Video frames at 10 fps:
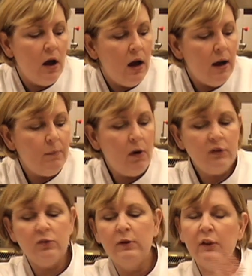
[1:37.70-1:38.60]

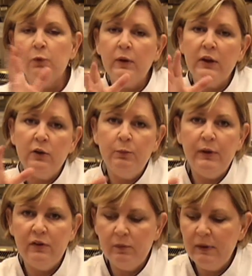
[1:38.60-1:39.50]
Also, another really good
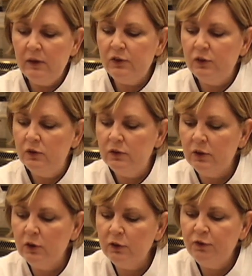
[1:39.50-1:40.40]
piece of meat to
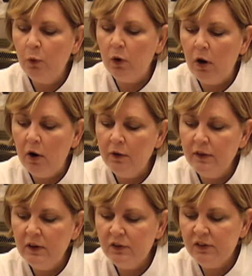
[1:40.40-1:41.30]
look for are
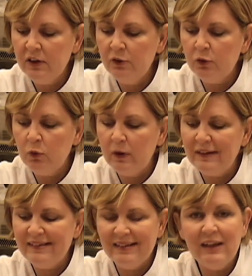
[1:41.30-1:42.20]
these
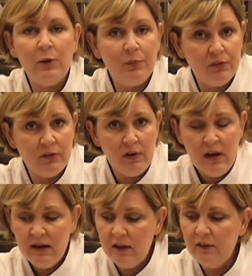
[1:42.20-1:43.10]
tenderloin tips.
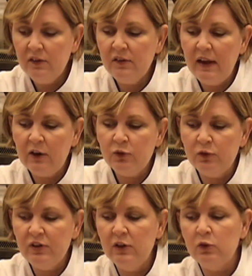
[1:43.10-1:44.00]
Now, this is the actual
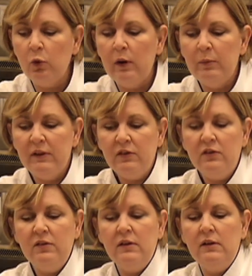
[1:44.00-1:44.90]
tenderloin, but this
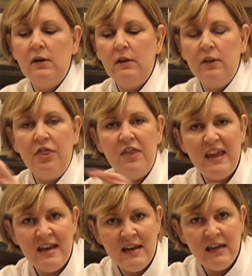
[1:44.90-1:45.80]
is the
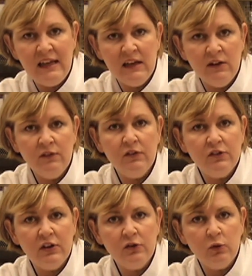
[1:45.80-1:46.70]
thin end of the
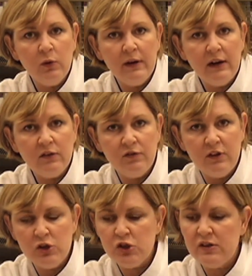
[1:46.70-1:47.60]
tenderloin as it
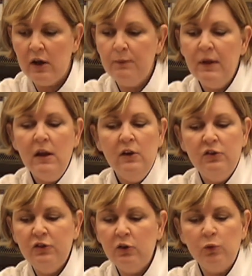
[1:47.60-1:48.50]
finishes out.
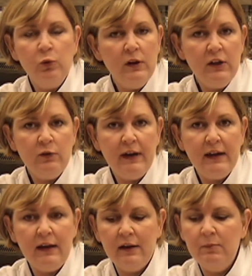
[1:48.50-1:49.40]
Still a really great
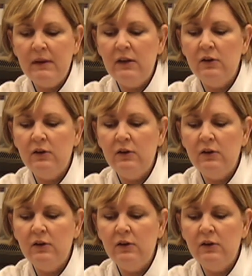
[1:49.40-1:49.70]
cut of meat.